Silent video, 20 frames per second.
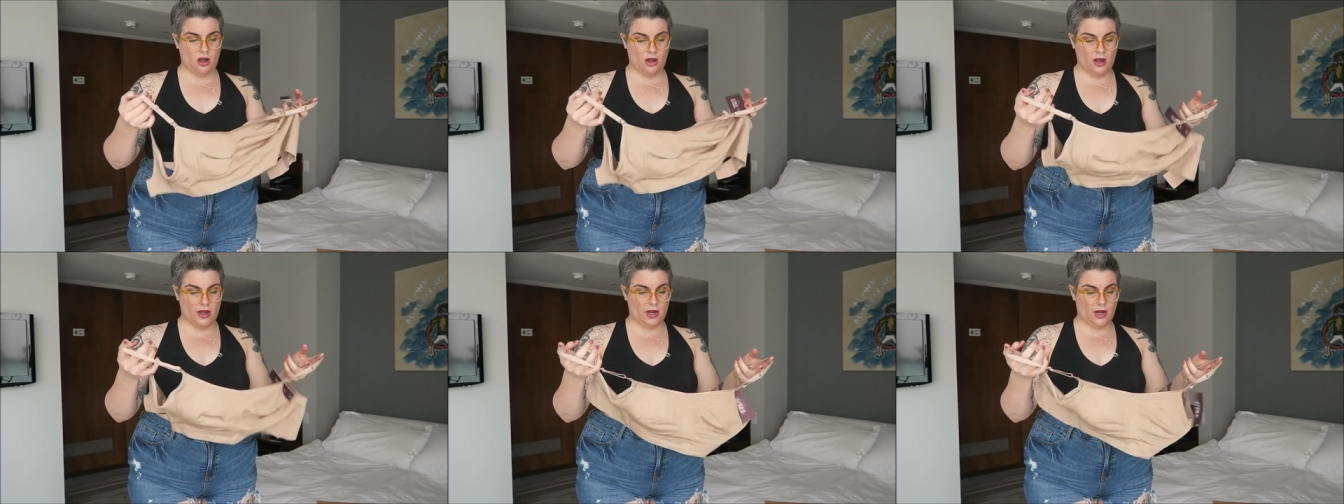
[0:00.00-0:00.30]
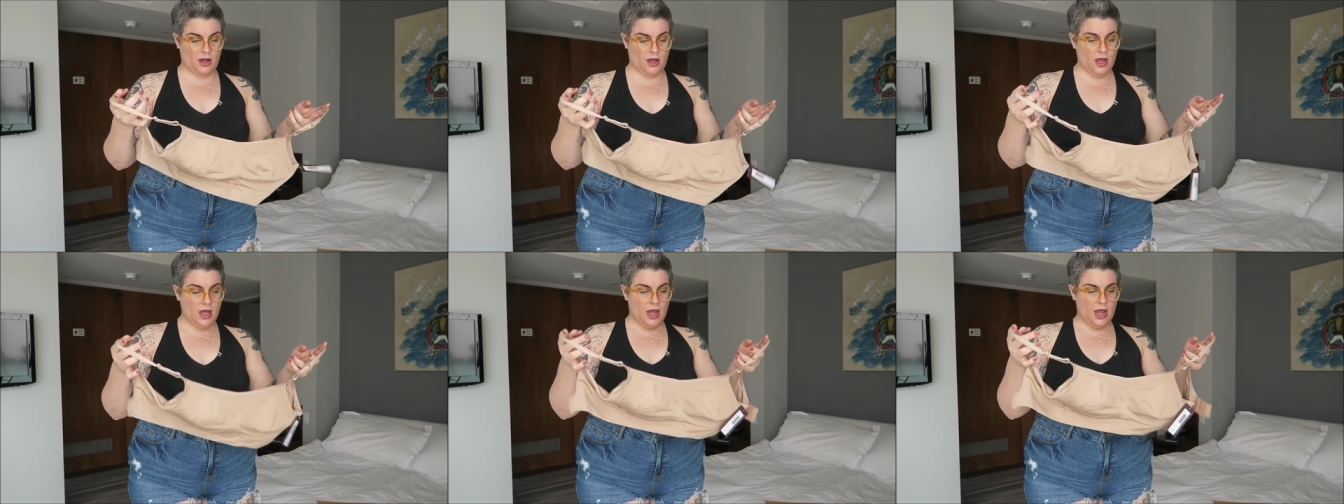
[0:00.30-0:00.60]

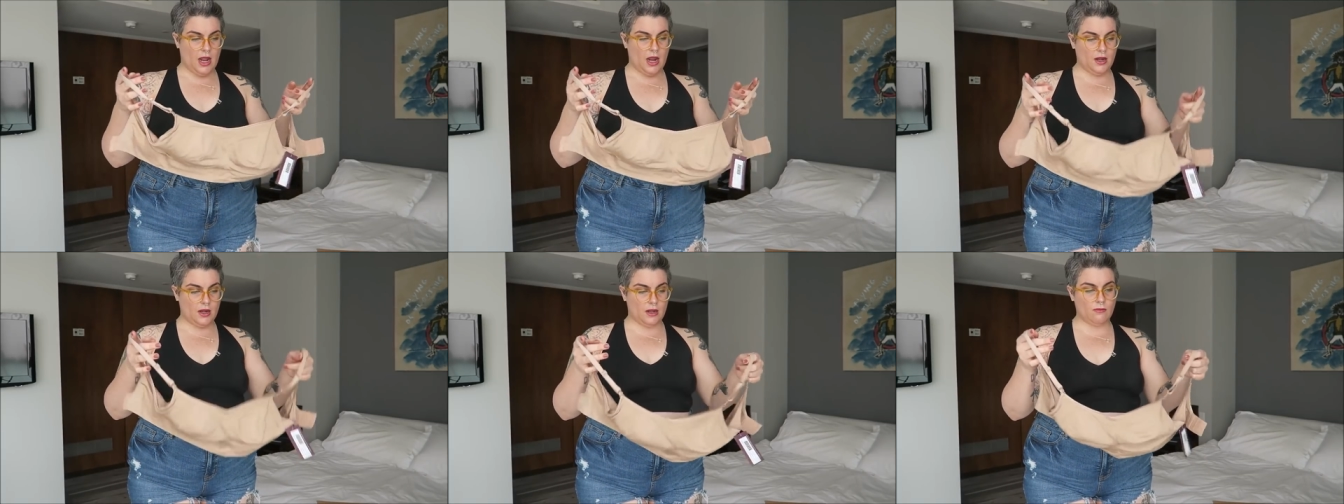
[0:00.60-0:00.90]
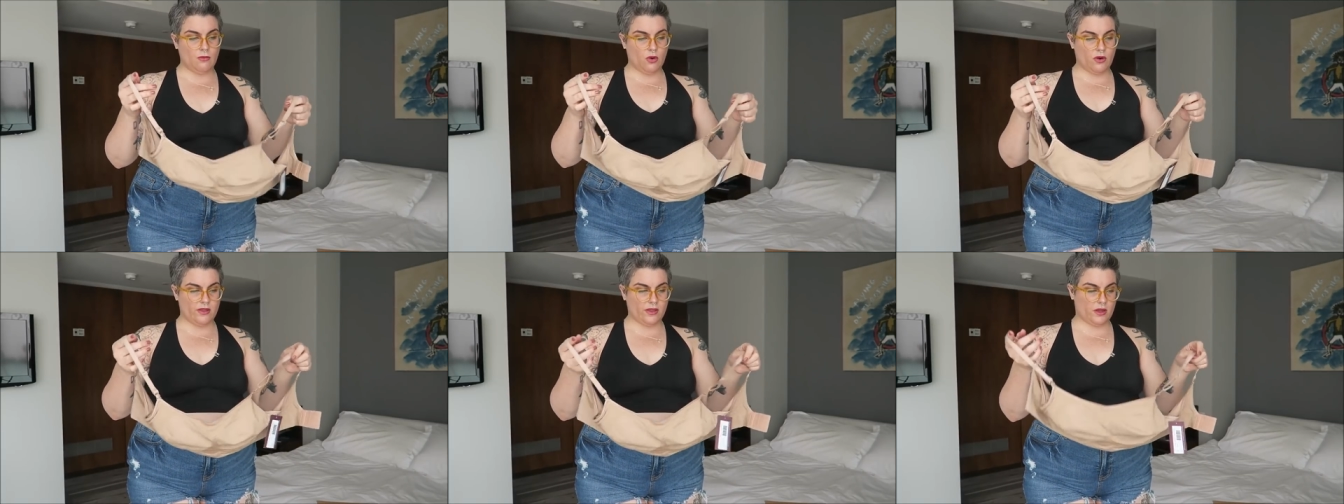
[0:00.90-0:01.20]
on any
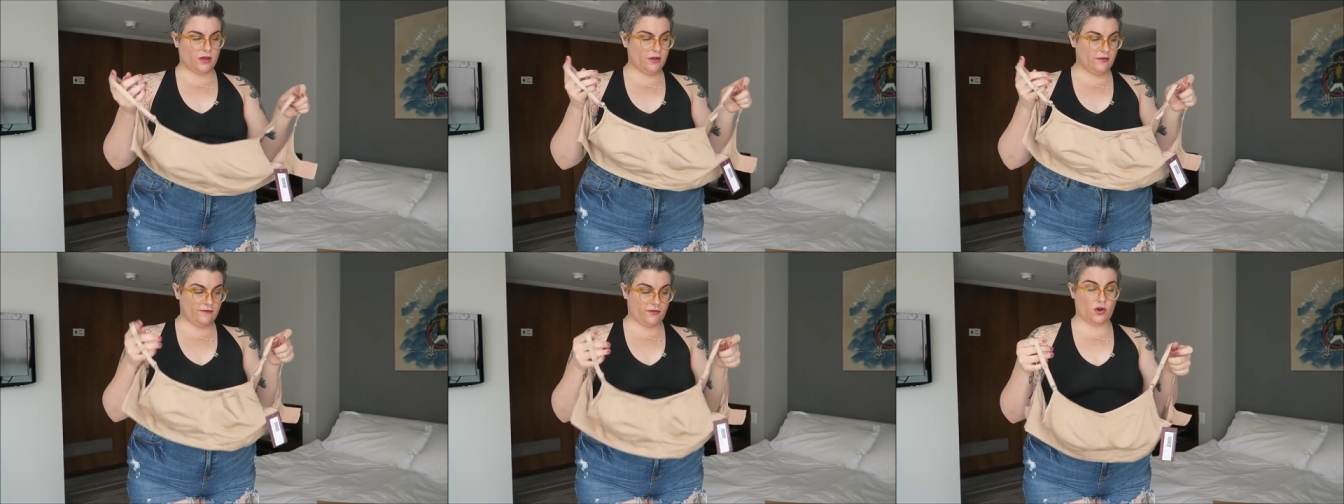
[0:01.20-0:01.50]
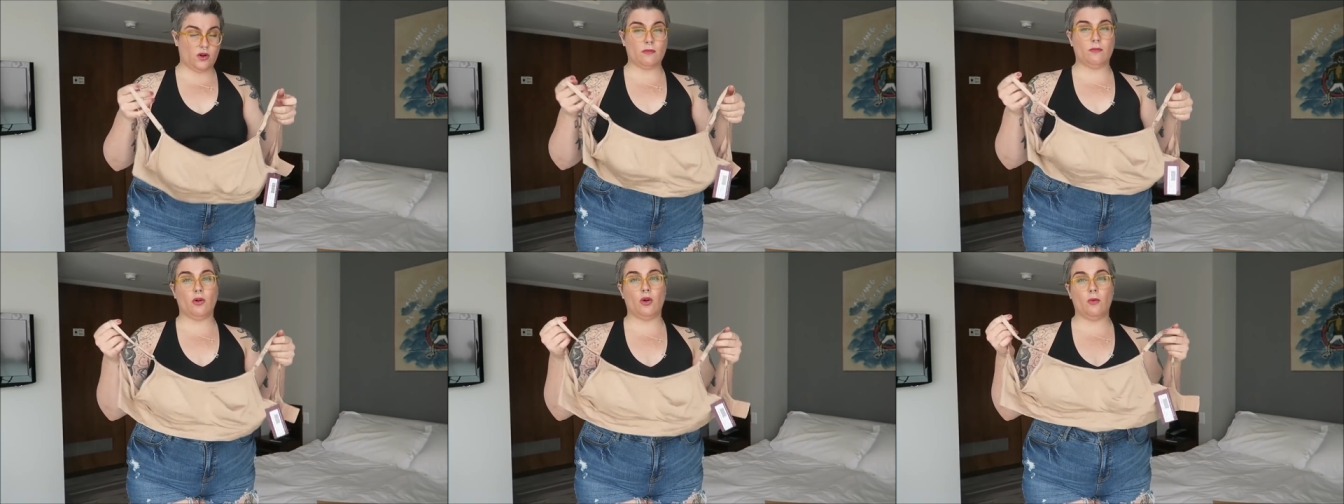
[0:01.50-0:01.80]
more of the
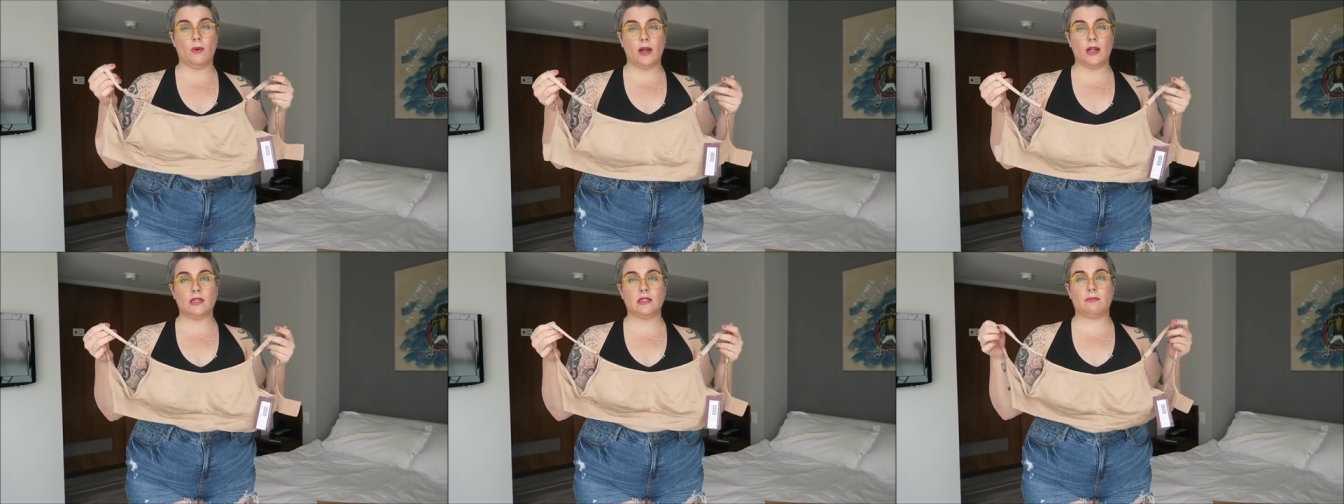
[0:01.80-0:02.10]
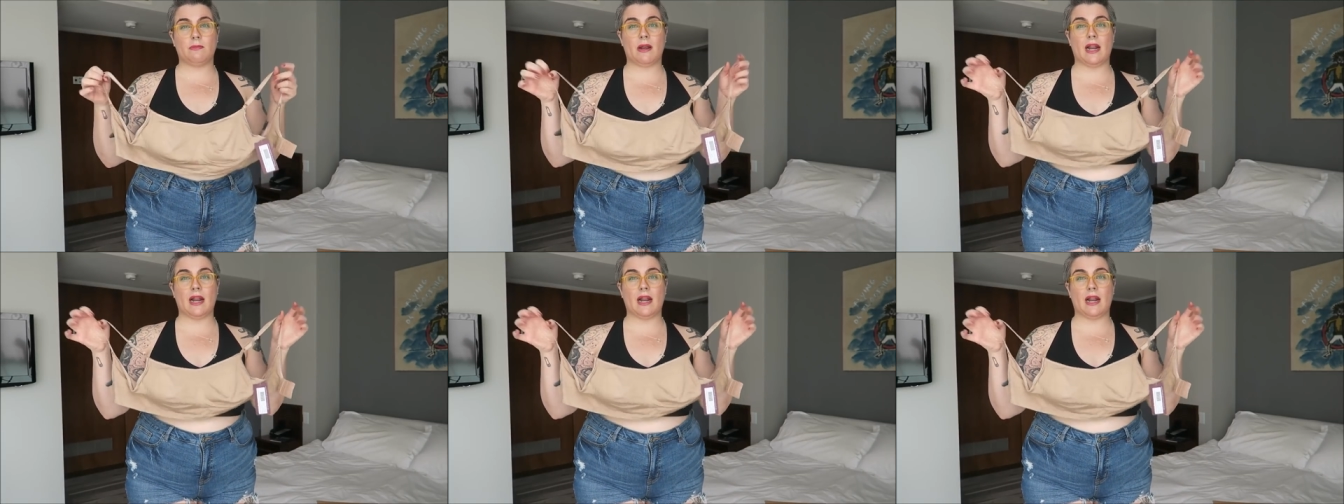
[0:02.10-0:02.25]
convertible ones,